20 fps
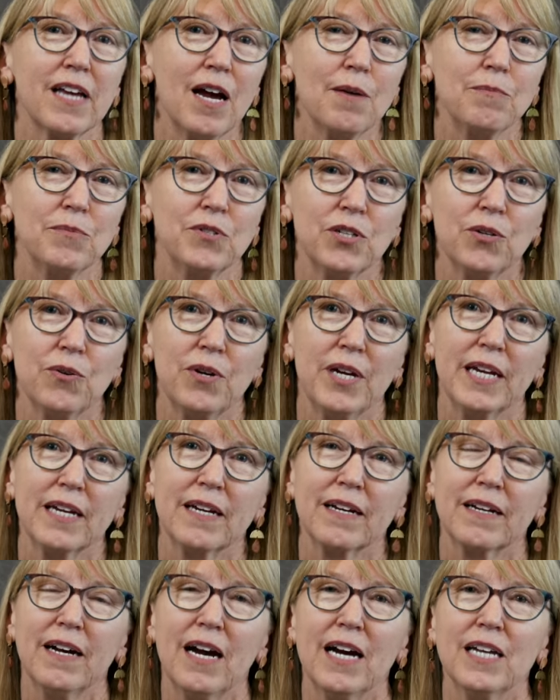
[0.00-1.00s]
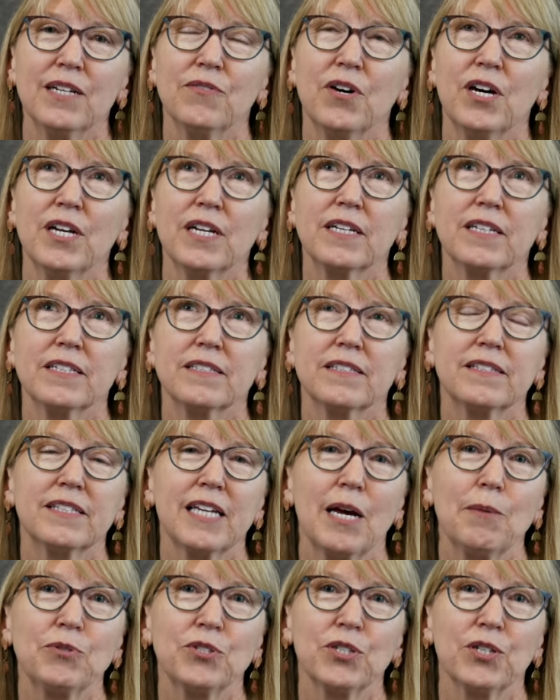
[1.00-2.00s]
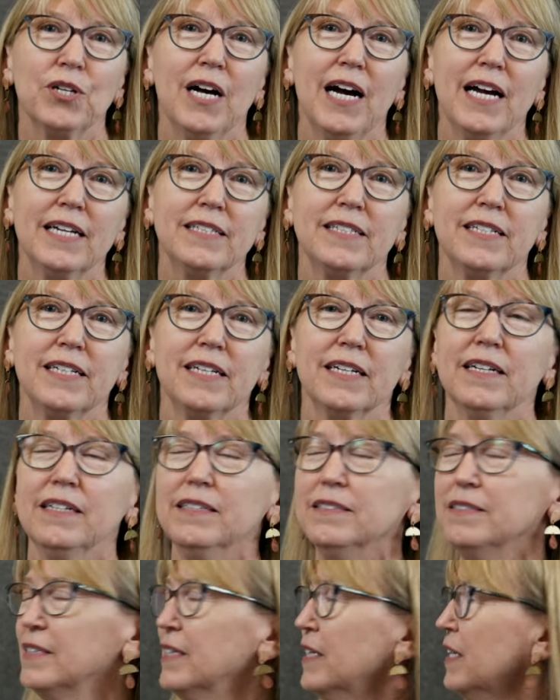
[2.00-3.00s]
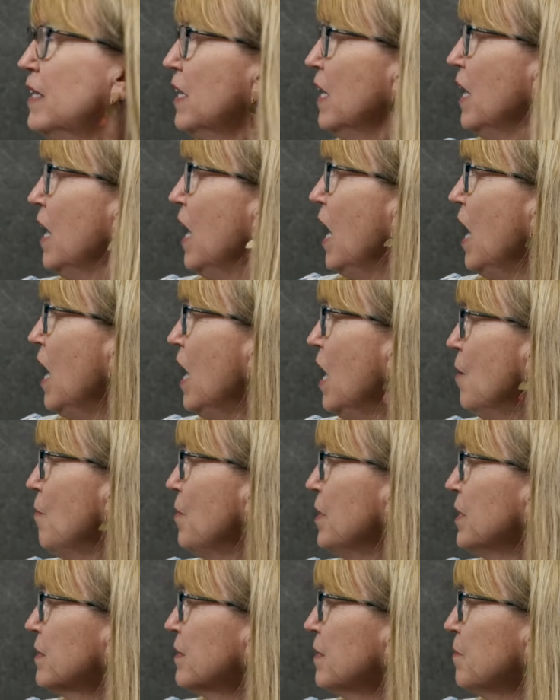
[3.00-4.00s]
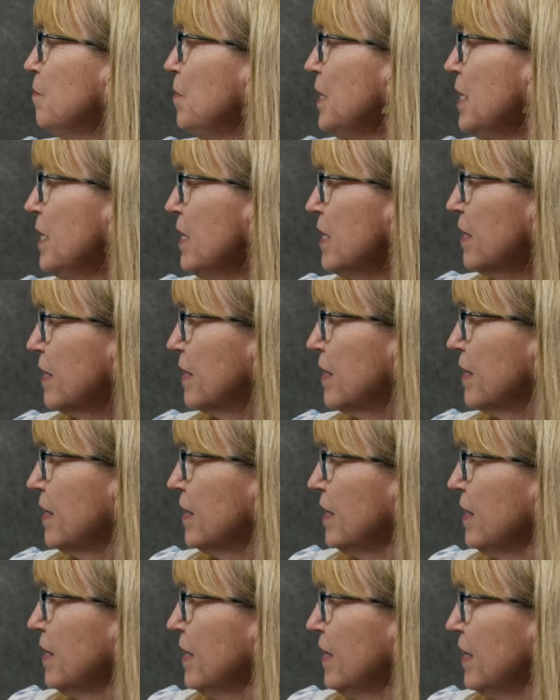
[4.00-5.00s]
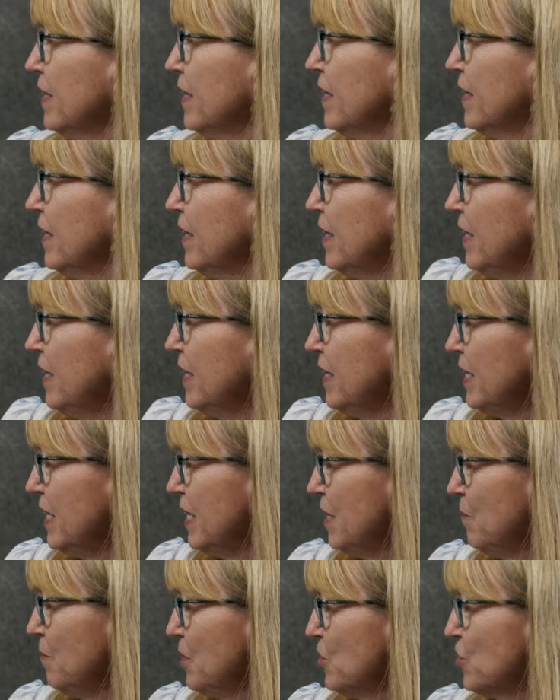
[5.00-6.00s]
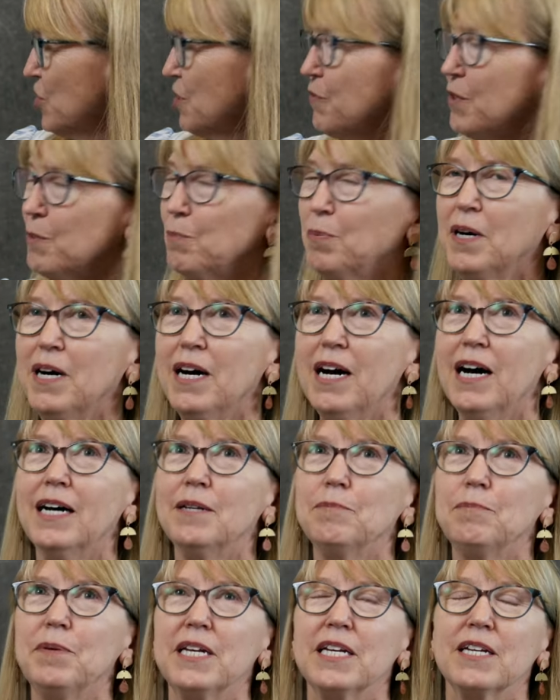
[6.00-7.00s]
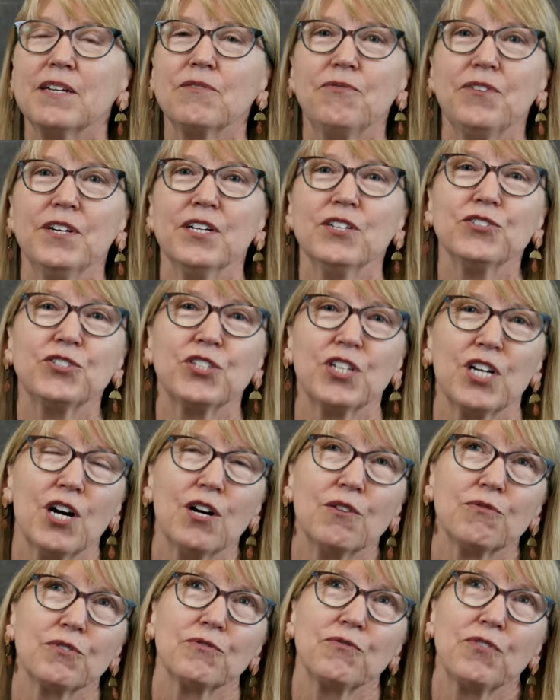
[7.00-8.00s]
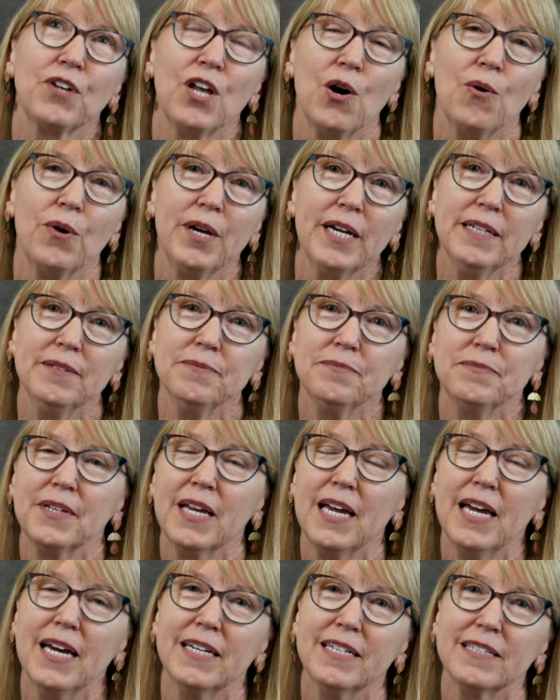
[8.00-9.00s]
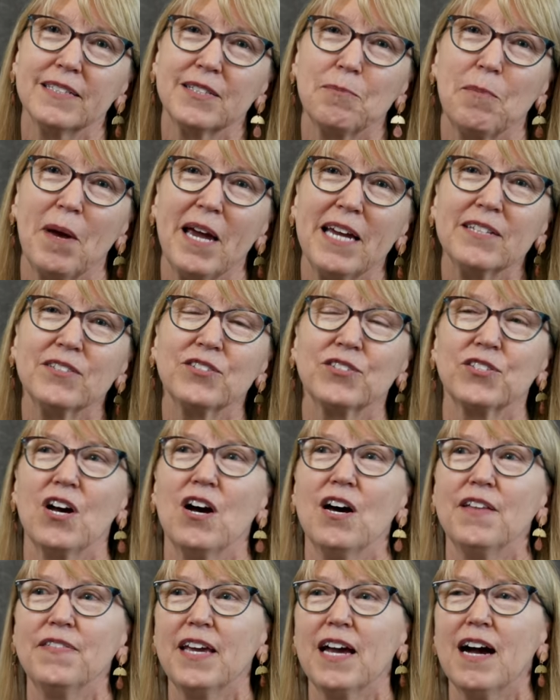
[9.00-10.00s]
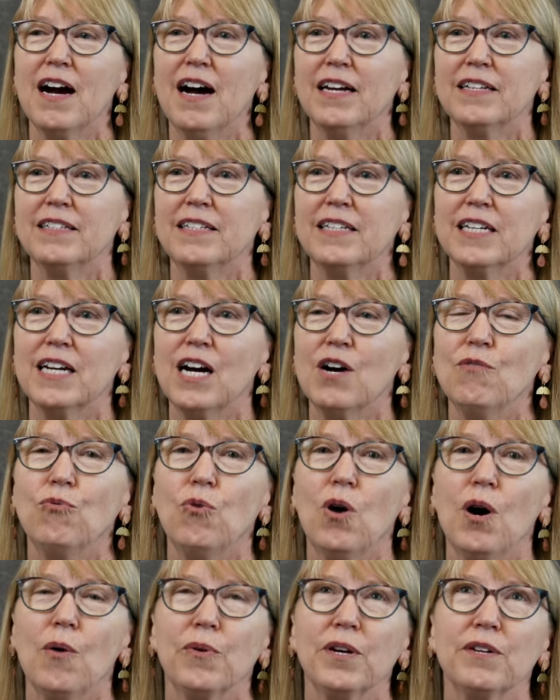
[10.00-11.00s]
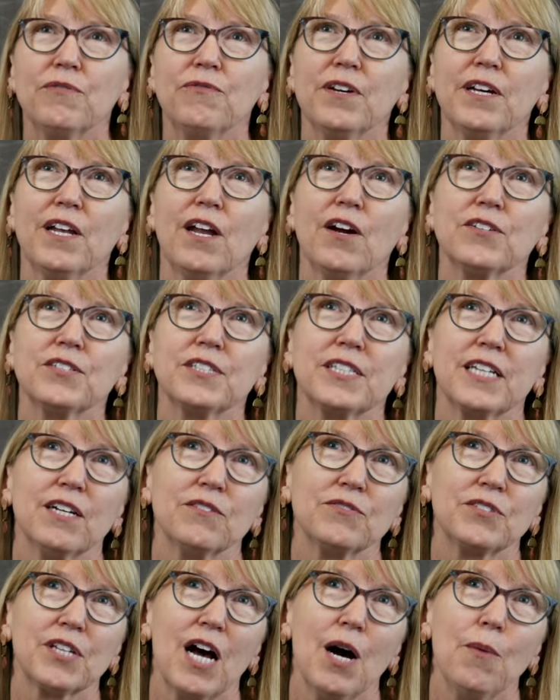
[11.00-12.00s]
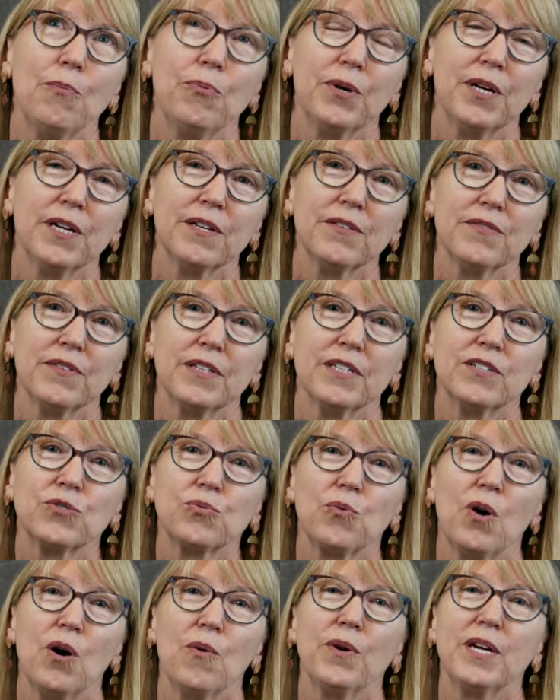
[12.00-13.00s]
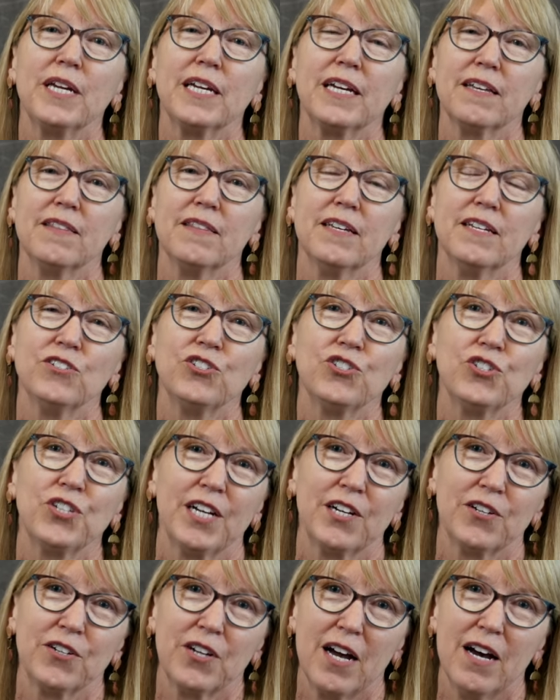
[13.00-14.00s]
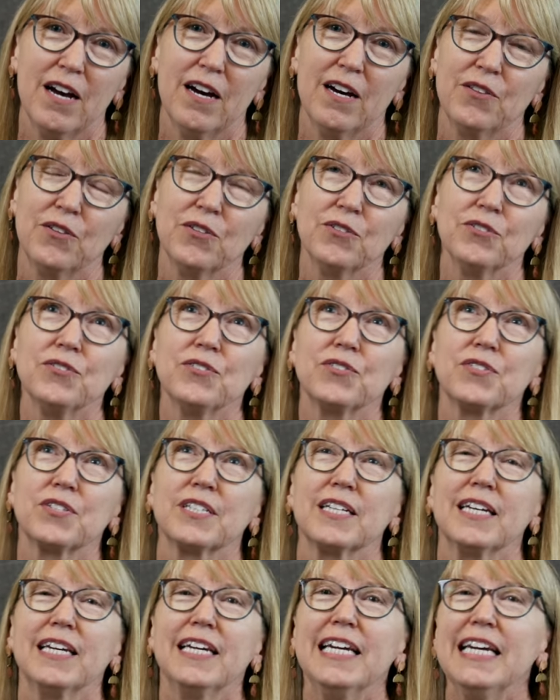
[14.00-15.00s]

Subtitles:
I'm doing kind of on a conceptual idea. It's being an image of a pot being filled to overflowing, and it's based on the idea of what we fill ourselves up with is what we can then share to others.